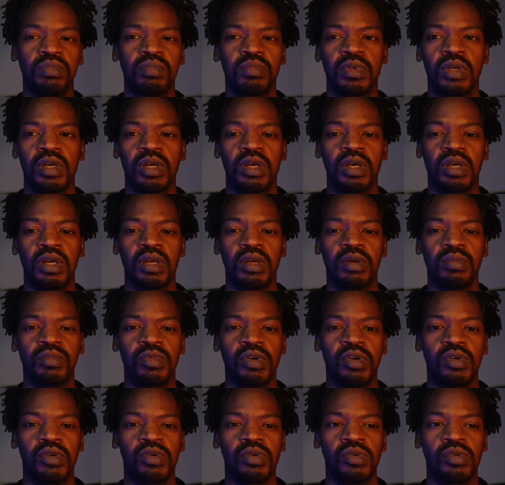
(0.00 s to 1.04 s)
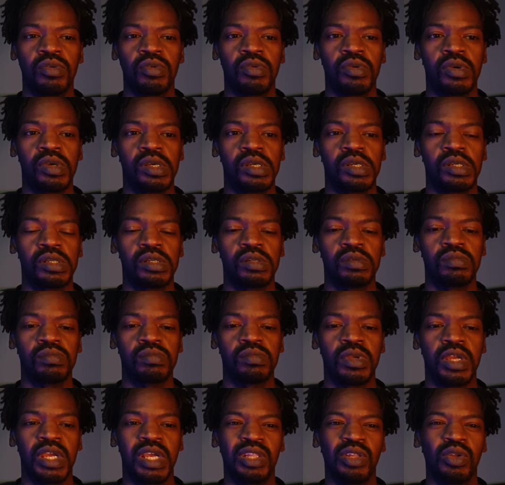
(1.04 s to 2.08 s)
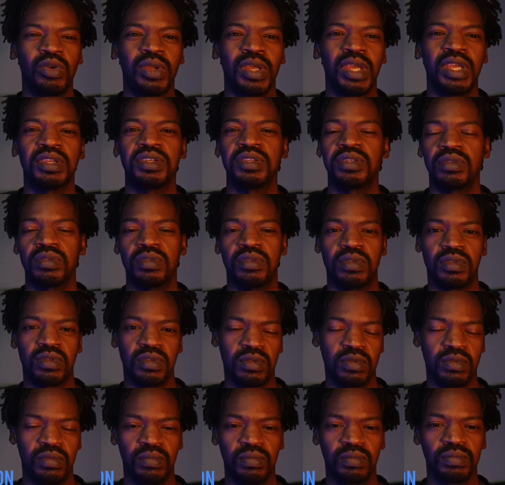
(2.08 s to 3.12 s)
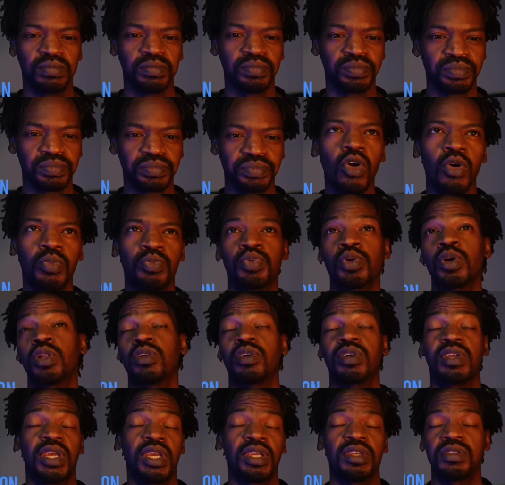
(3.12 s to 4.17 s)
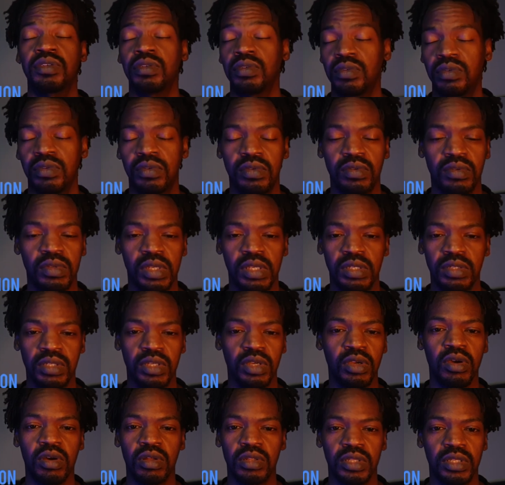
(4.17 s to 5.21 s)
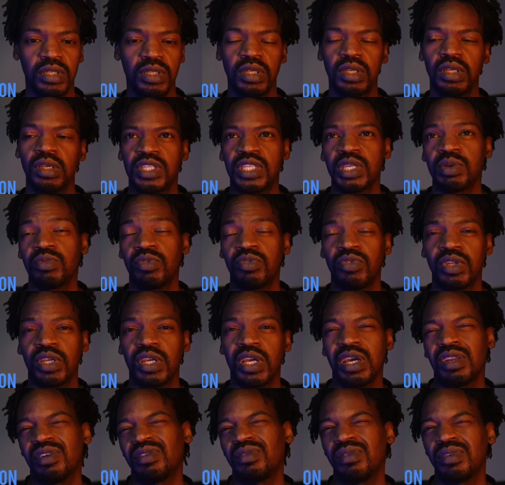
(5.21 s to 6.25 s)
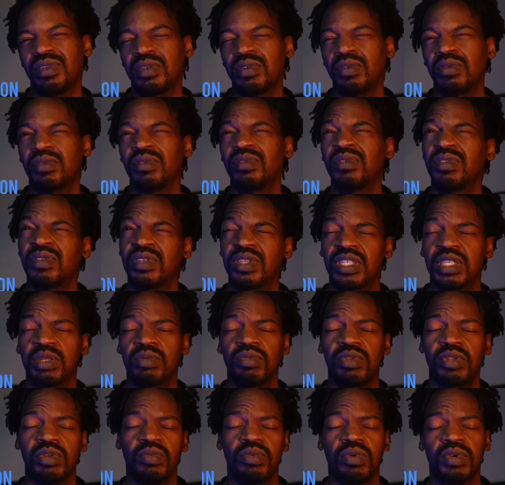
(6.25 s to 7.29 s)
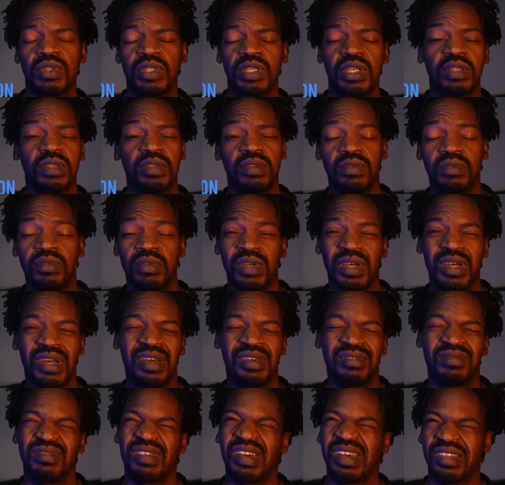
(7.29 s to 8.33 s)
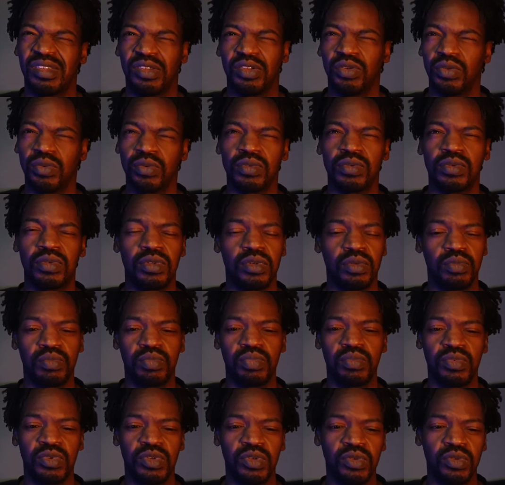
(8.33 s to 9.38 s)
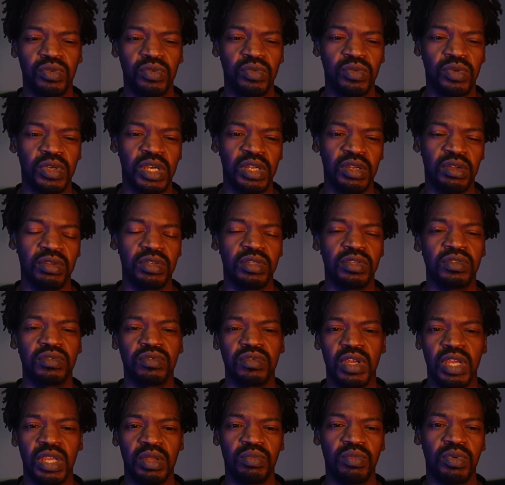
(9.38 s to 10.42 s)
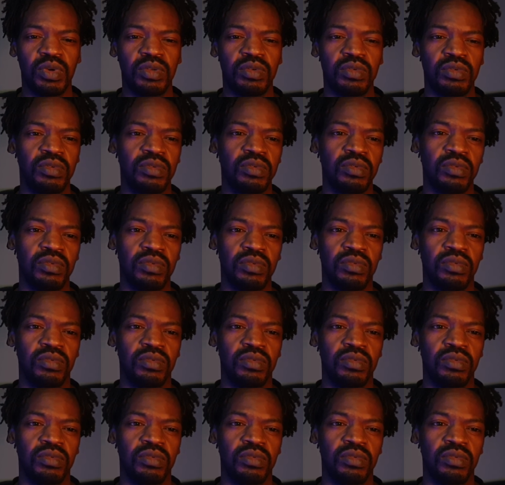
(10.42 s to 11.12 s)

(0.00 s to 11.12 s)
or elongations, or prolongations, as they call it. Those are some of the categories, or those are some of the words that I used to kind of describe what the